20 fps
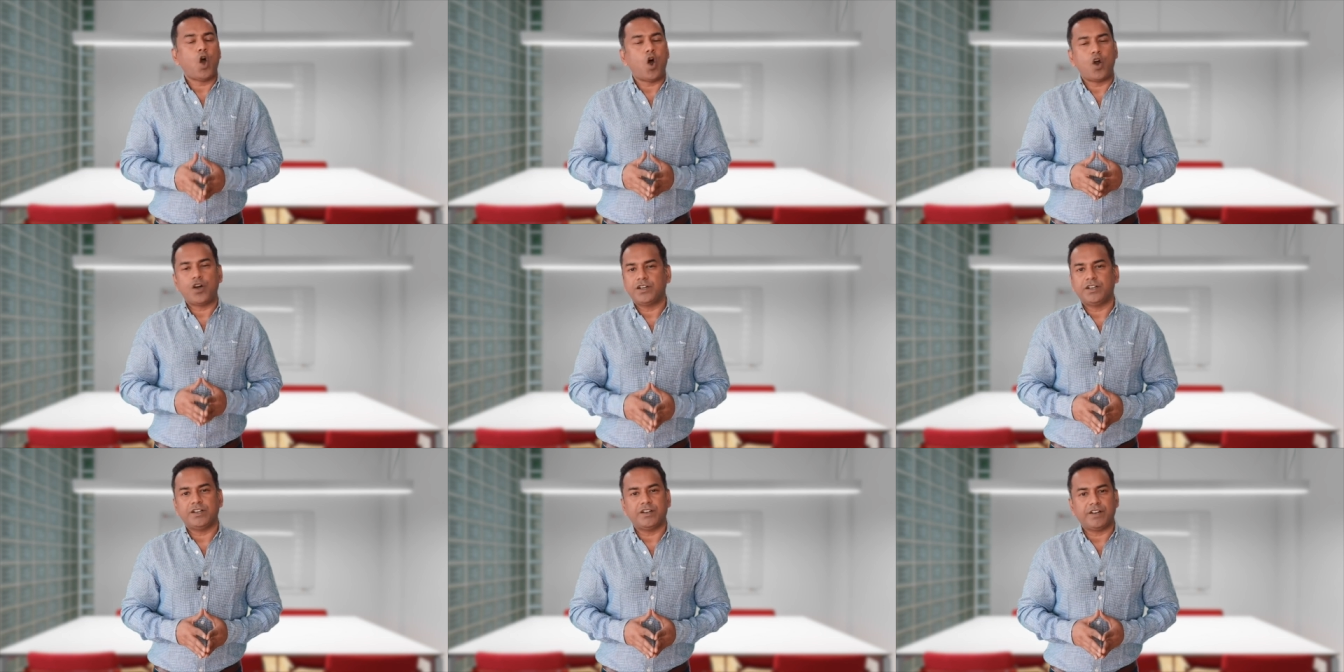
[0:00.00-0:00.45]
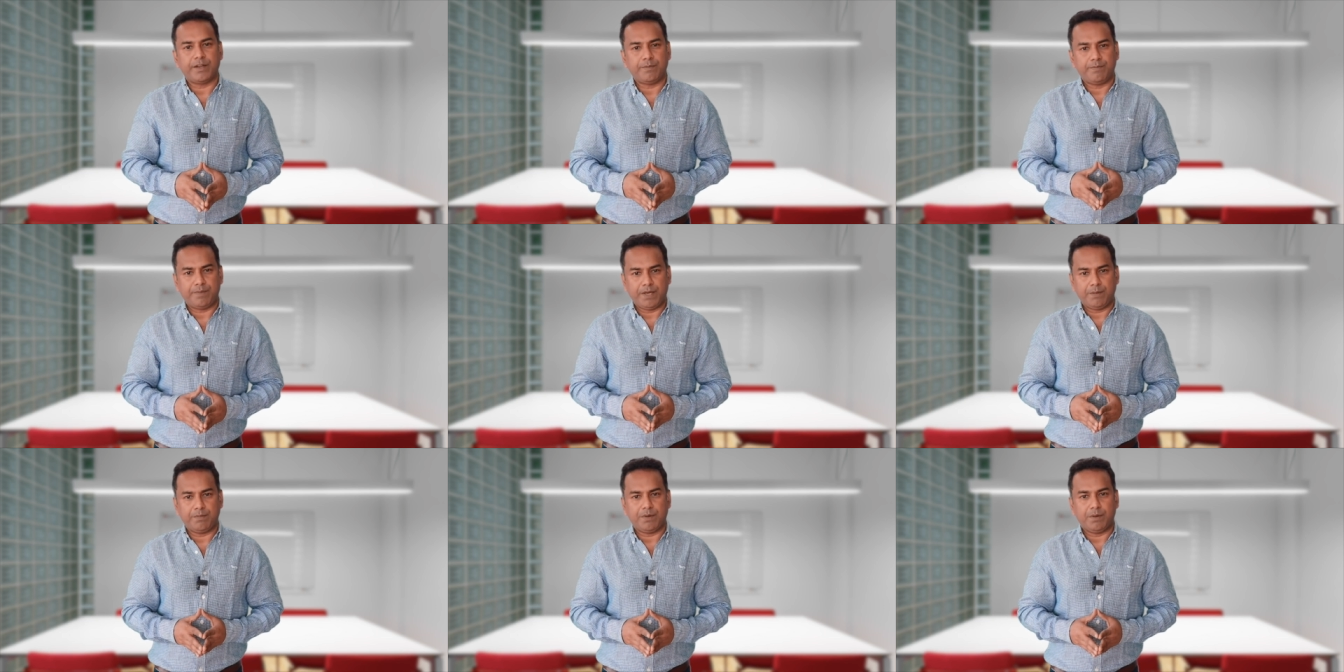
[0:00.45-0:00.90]
ordinary
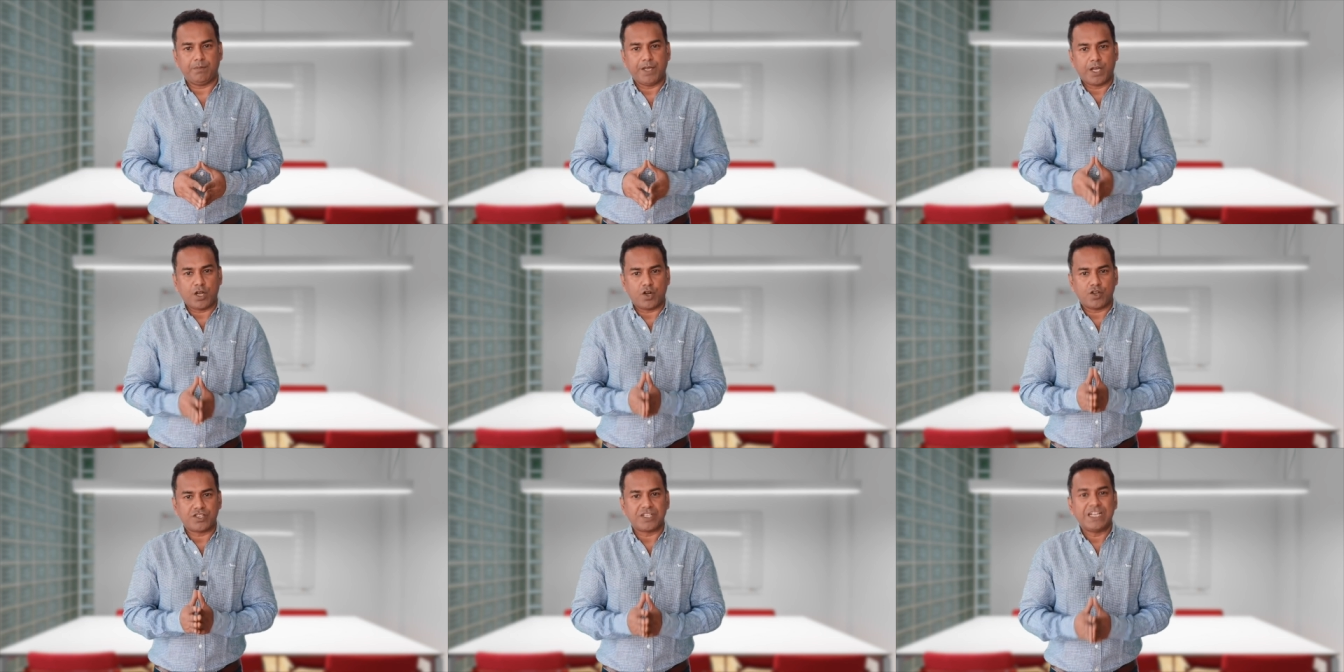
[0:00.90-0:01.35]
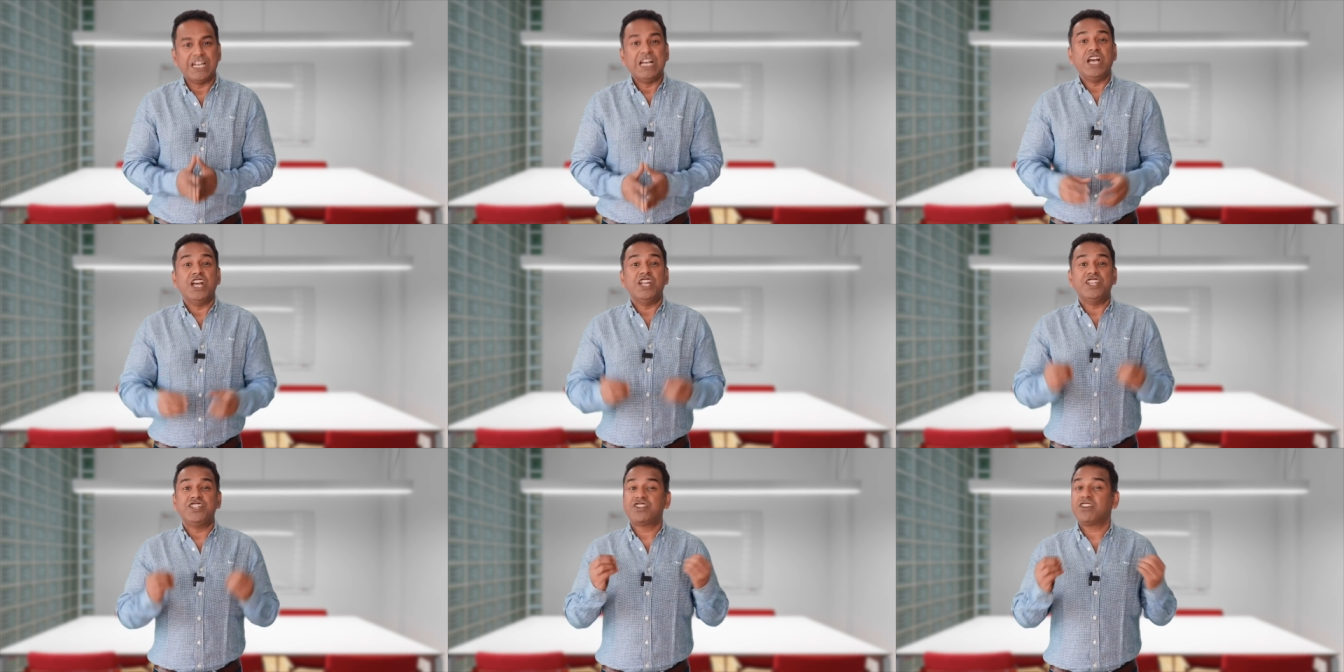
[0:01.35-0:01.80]
people because,
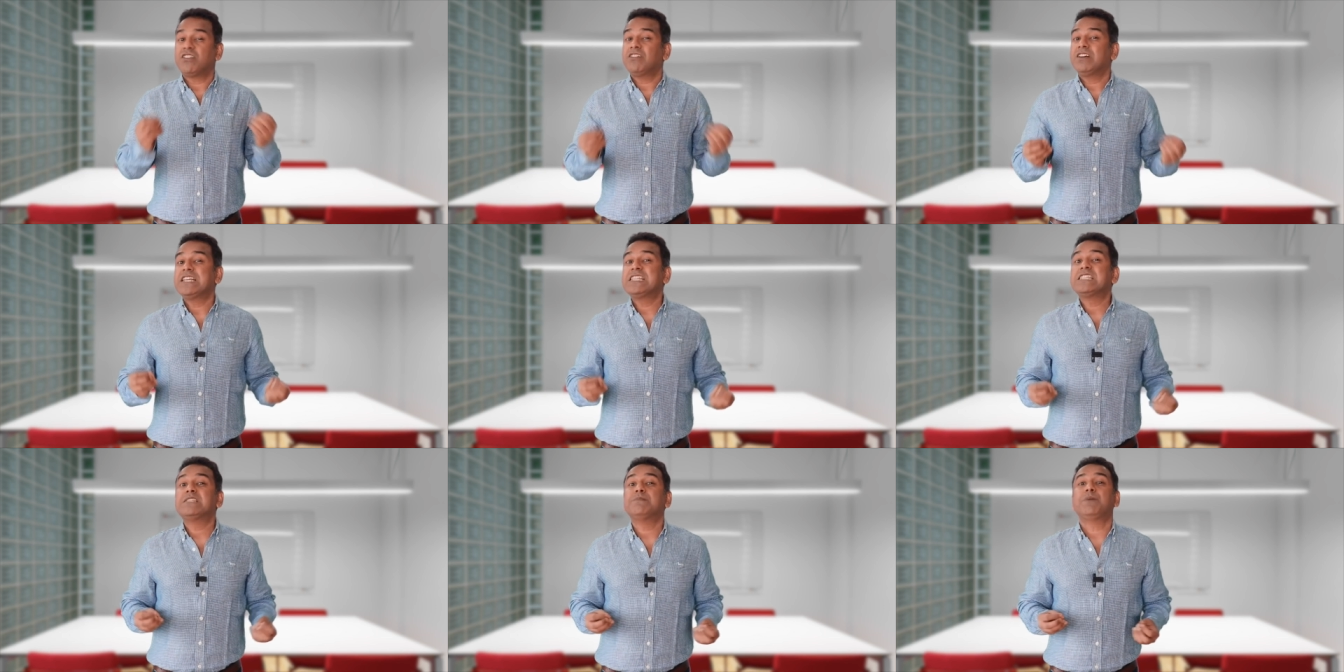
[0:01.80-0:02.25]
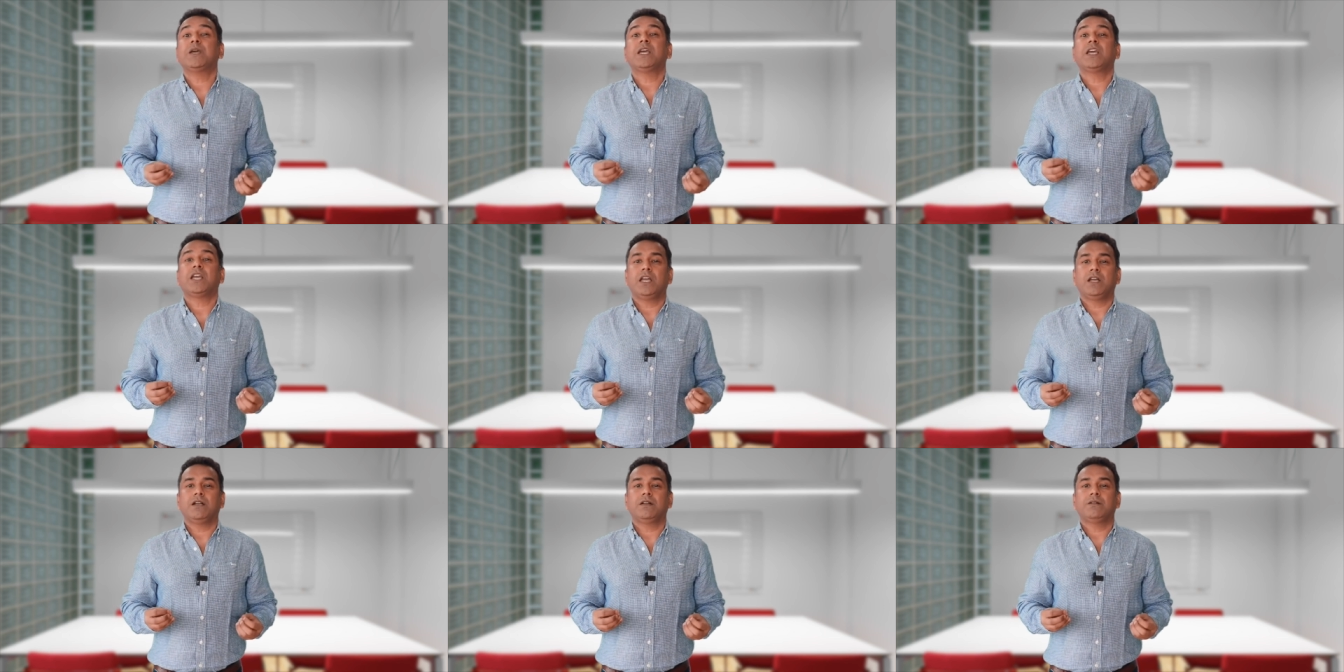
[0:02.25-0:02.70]
generally
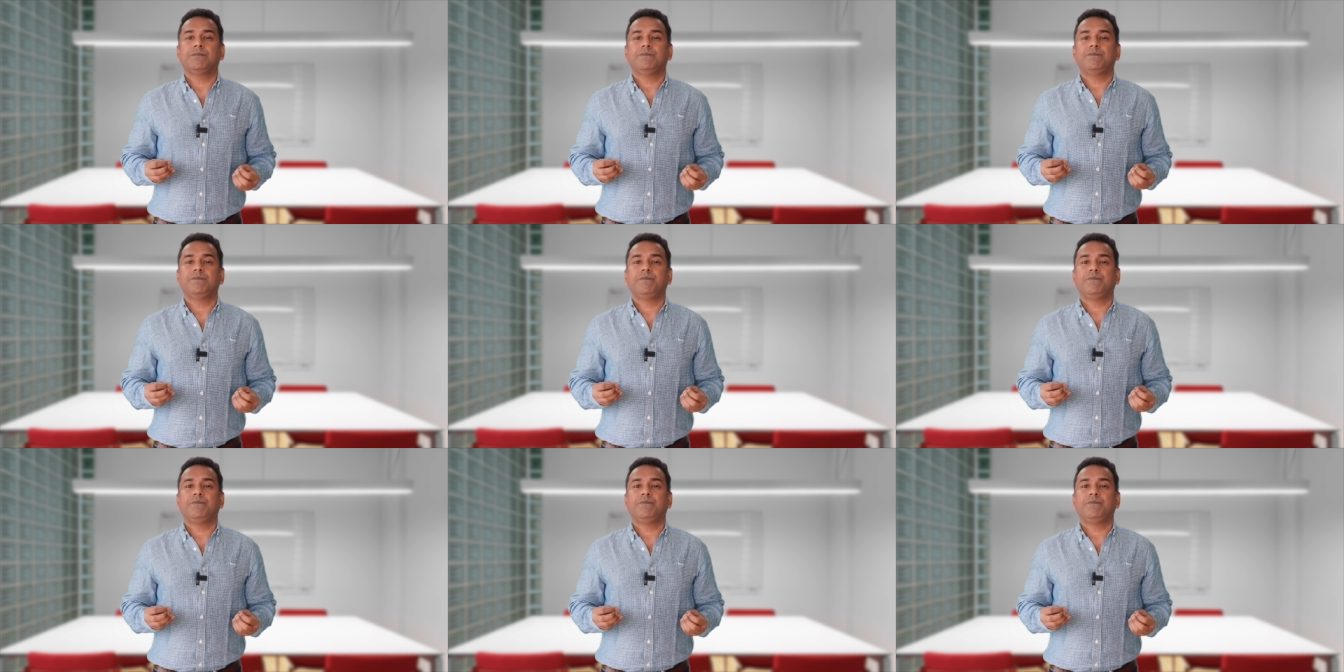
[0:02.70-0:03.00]
speaking,